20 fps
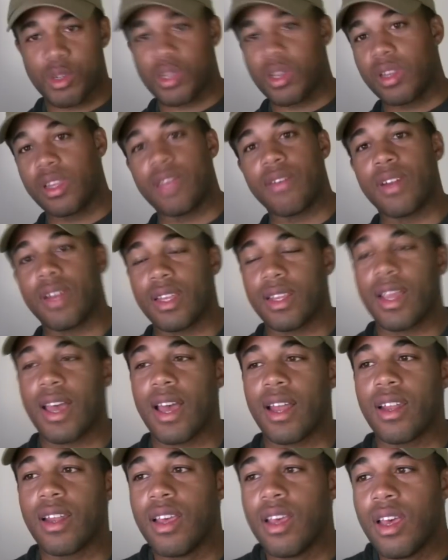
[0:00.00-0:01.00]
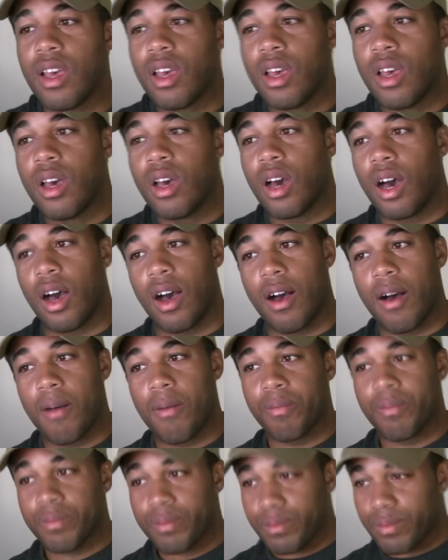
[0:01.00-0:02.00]
just going to leave it at that.
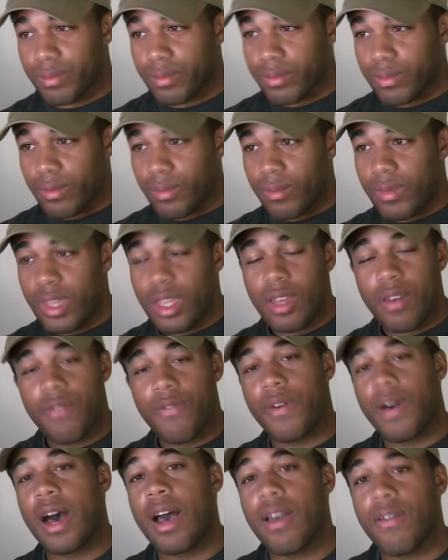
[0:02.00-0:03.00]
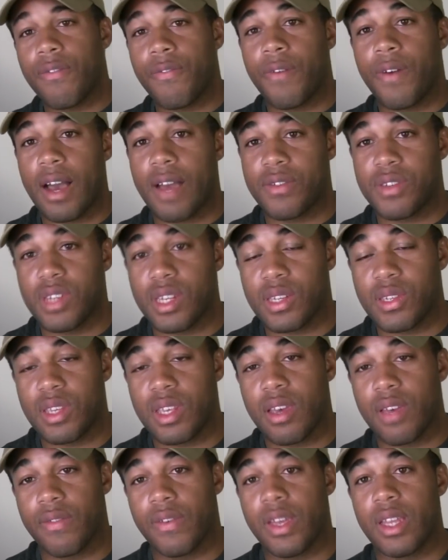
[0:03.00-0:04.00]

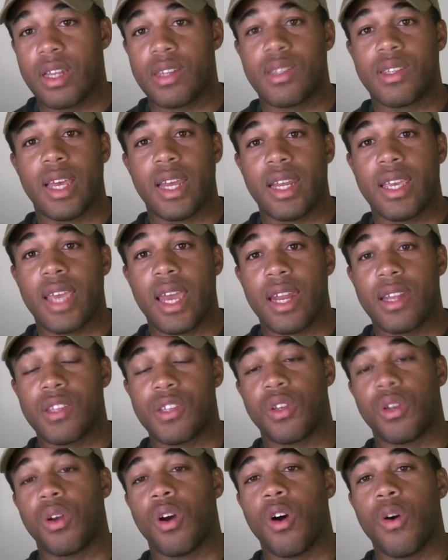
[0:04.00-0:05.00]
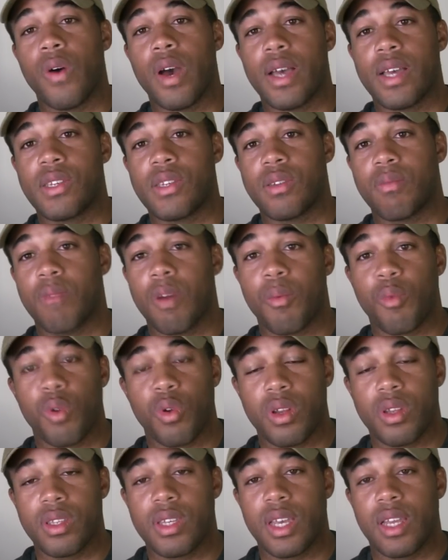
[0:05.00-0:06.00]
560 of it is dedicated to the OS. Remember,
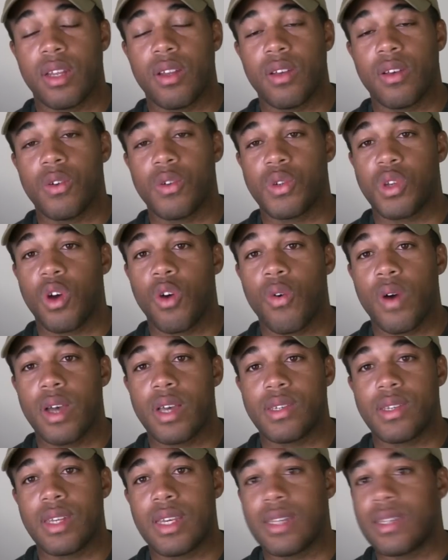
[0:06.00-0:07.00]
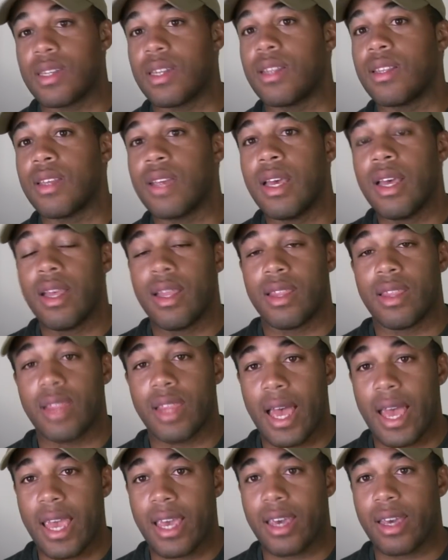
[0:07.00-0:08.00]
Nintendo's OS isn't
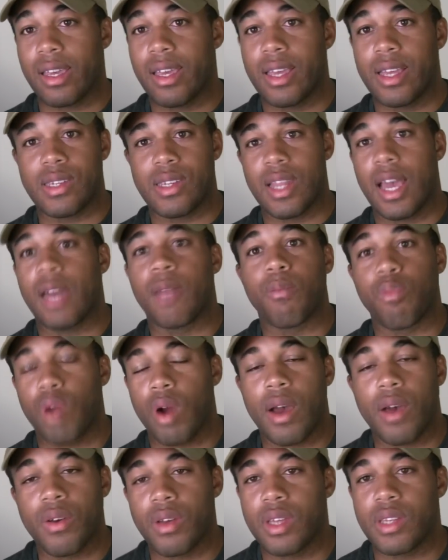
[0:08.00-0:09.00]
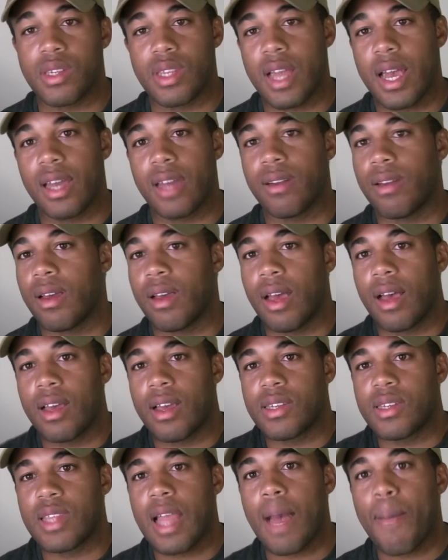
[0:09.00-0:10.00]
like, it's not it's
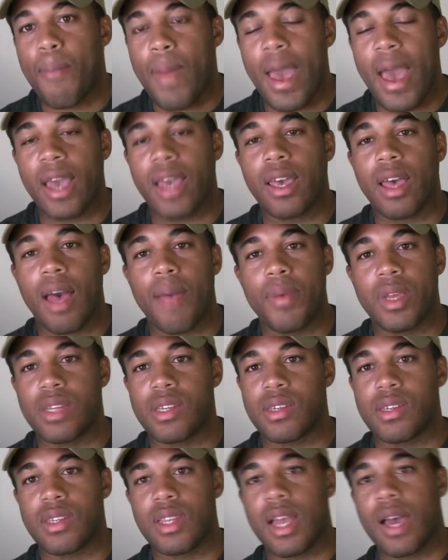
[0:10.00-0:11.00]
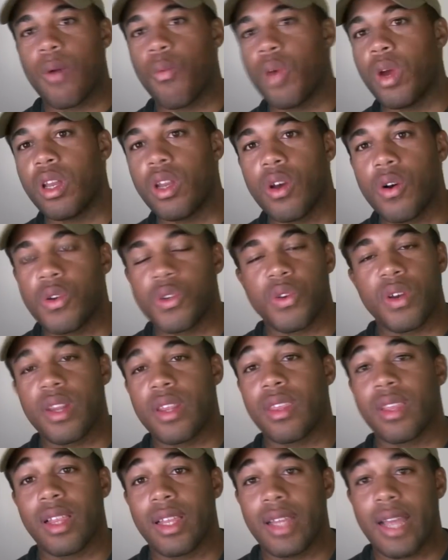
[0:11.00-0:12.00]
not Mac. I mean, it's not Windows or
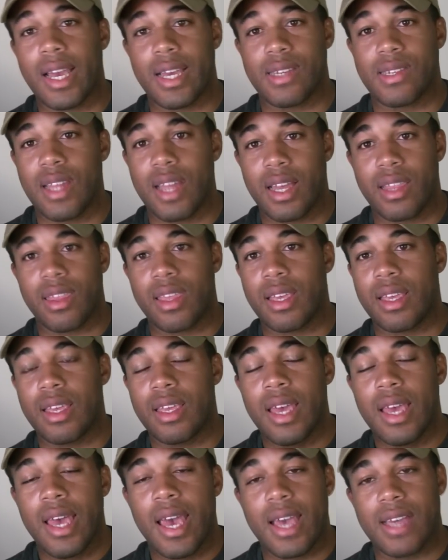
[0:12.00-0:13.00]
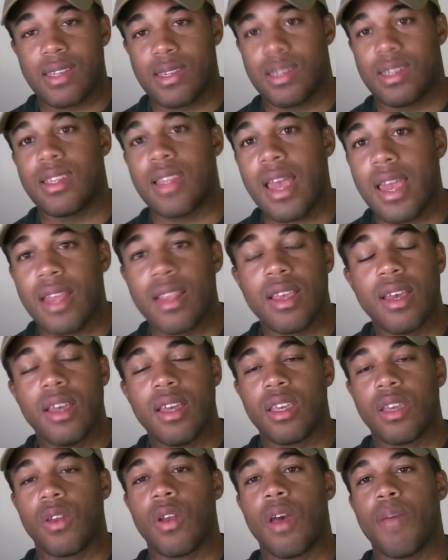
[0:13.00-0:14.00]
anything like that. It's not thing extent.
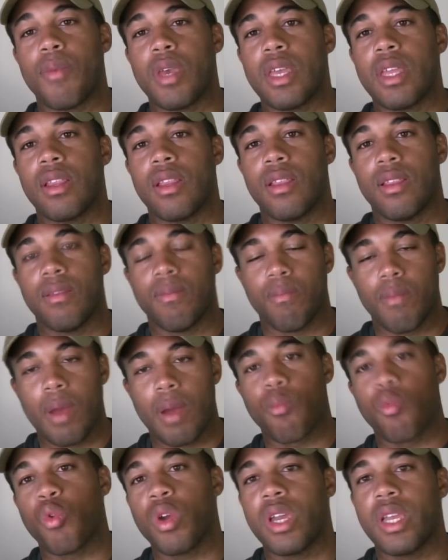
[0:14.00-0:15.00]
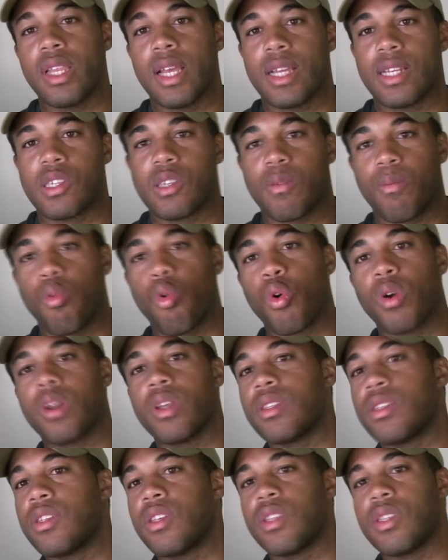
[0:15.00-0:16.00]
You know what I mean? Memory that's
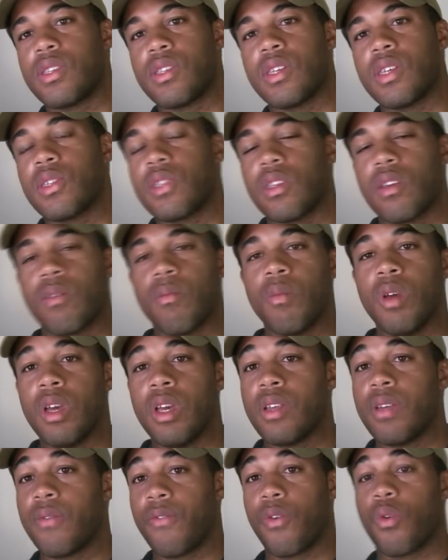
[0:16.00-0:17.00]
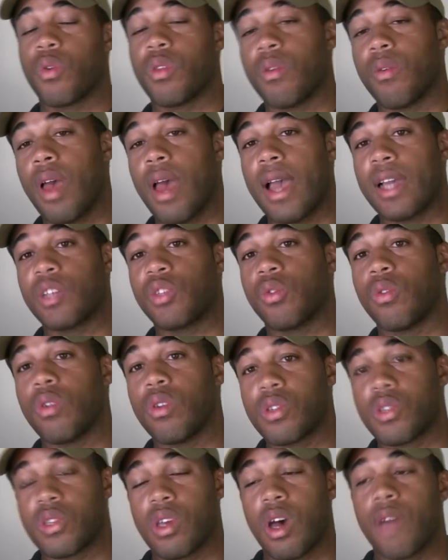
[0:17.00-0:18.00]
supported to the system for the
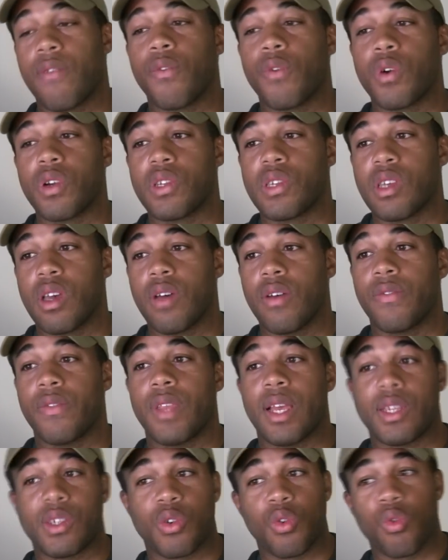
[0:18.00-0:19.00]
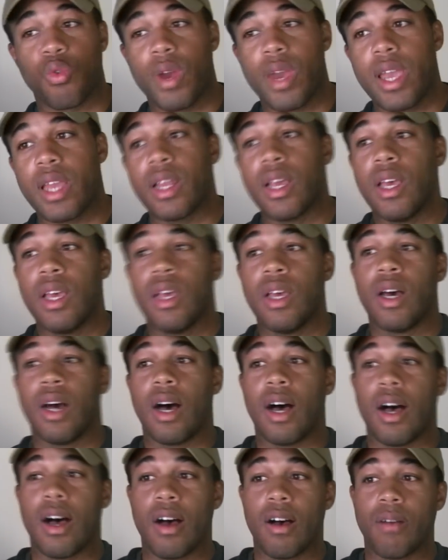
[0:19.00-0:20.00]
actual software itself. That's great.
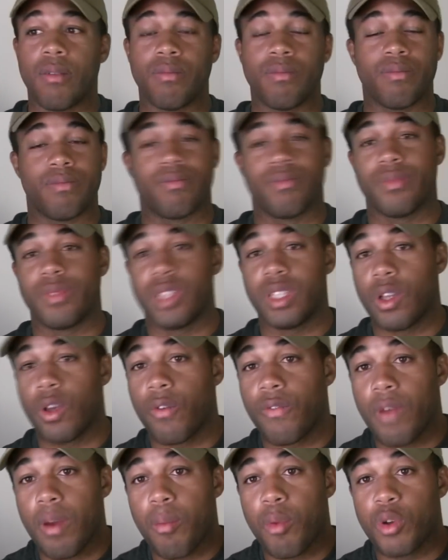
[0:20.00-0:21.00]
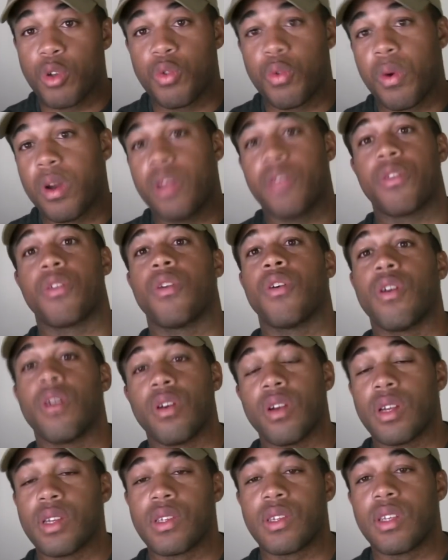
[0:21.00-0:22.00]
November
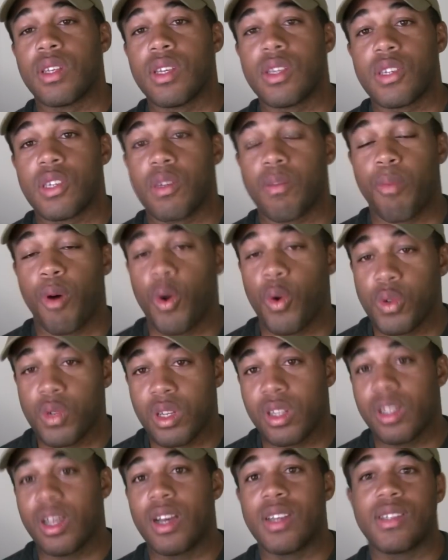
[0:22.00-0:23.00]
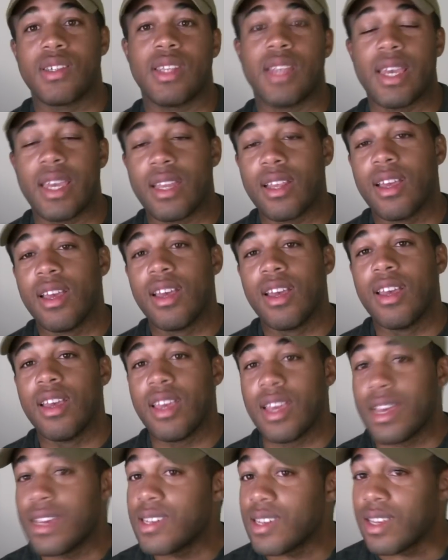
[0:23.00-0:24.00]
23rd is the supposed launch date.
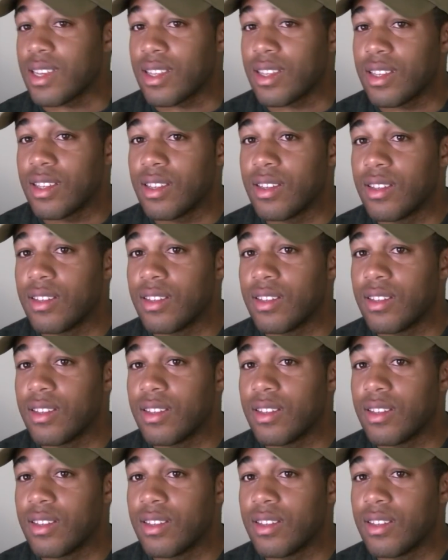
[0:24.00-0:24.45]
Is it?